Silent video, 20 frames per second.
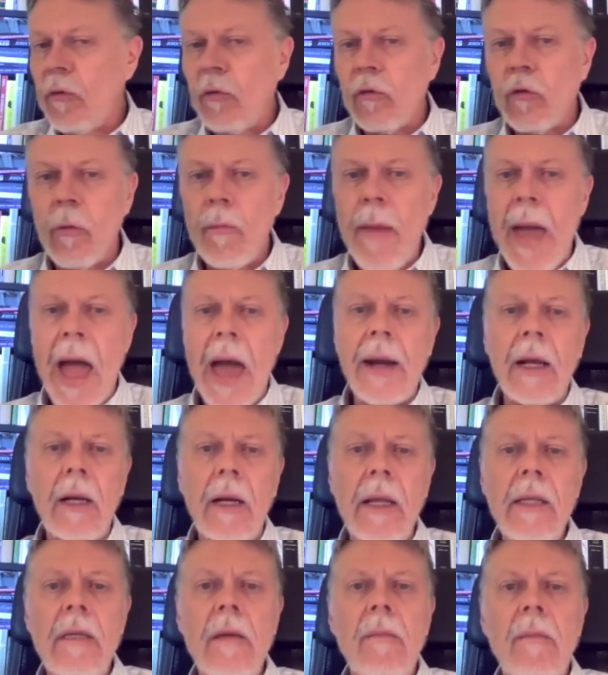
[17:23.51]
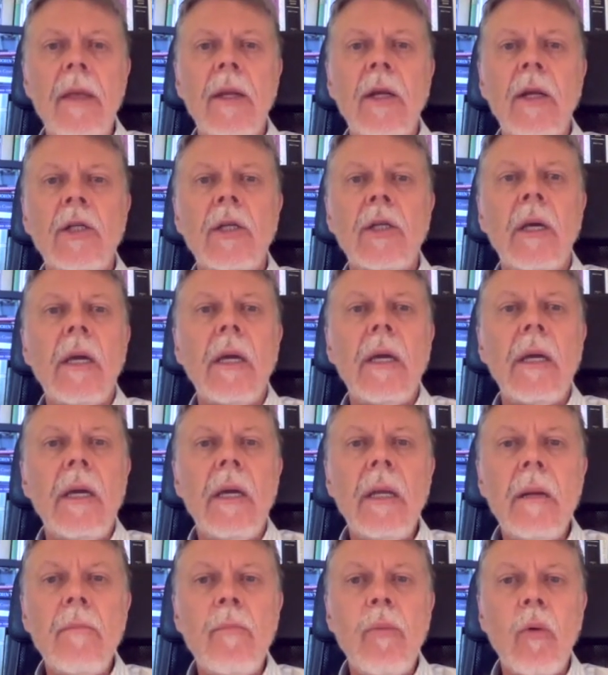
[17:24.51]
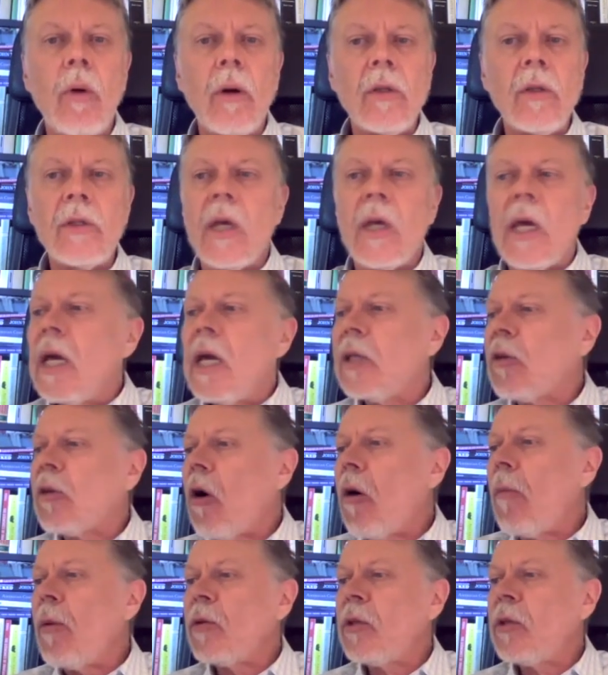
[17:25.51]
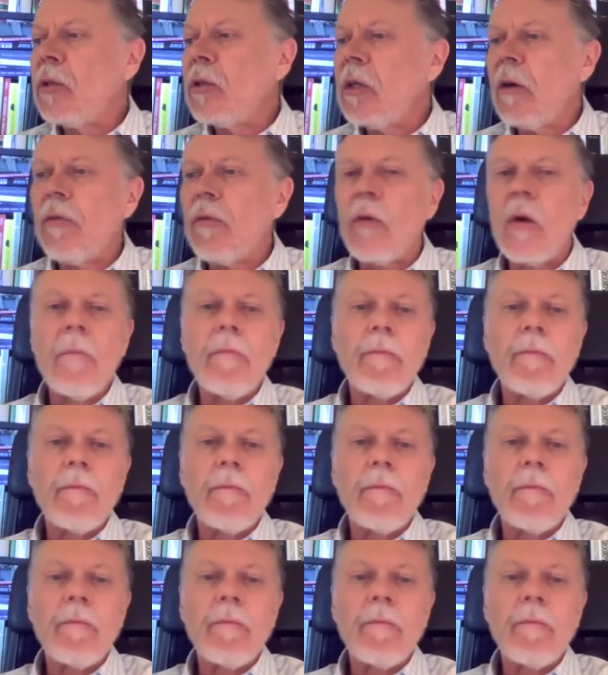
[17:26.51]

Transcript: dramatically diminished in importance. It's almost as if